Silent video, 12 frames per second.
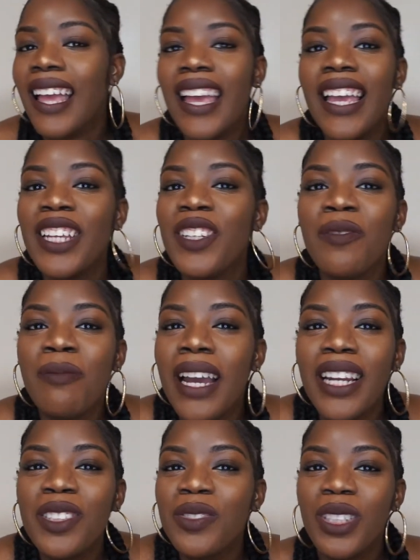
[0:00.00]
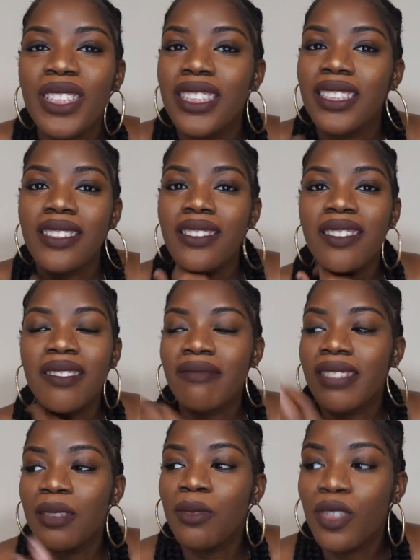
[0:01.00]
and you might as well just, you know,
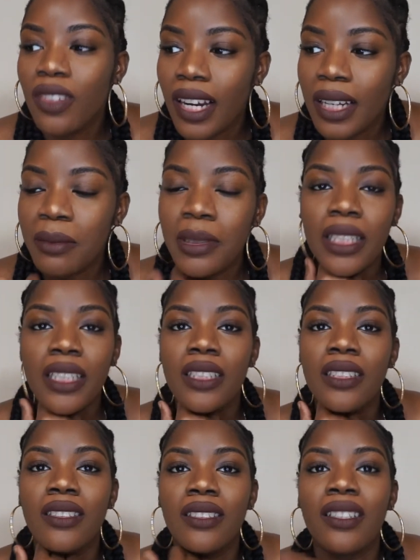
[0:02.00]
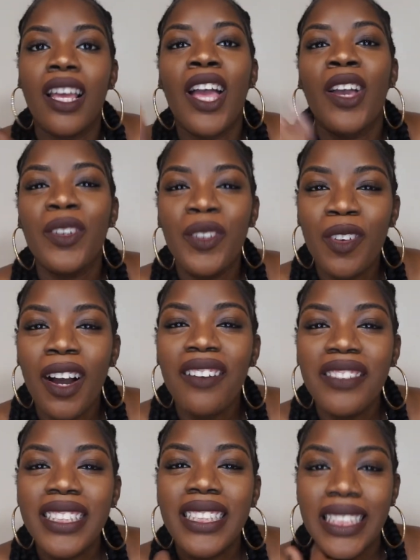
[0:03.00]
subscribe because you
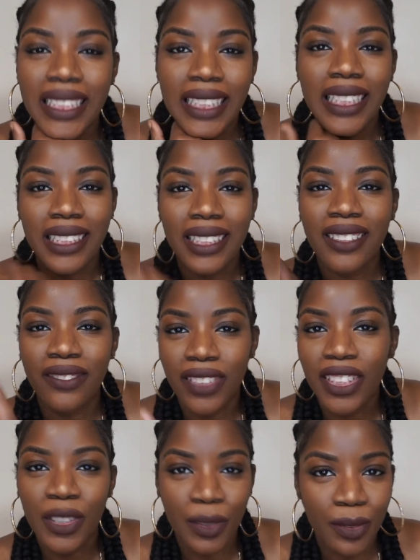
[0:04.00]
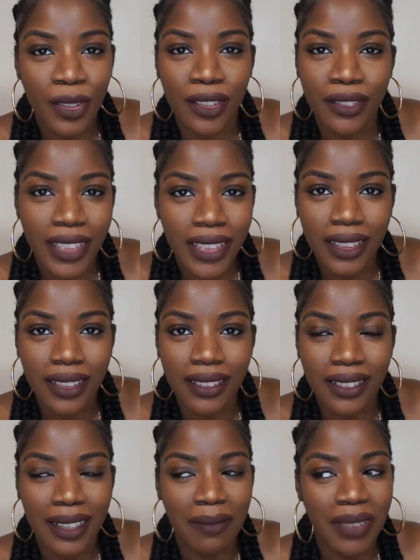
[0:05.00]
obviously clicked this video for a
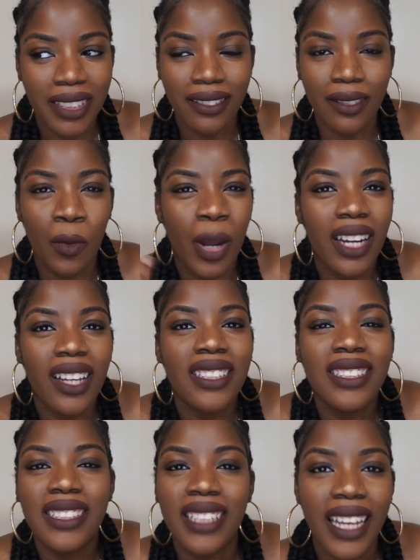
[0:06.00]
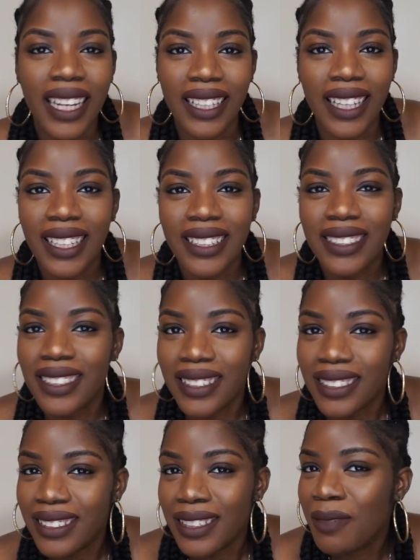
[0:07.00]
reason. I mean, why not stay? Like,
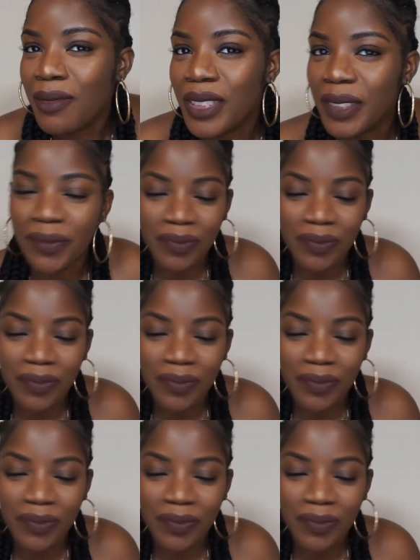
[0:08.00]
sis, come on.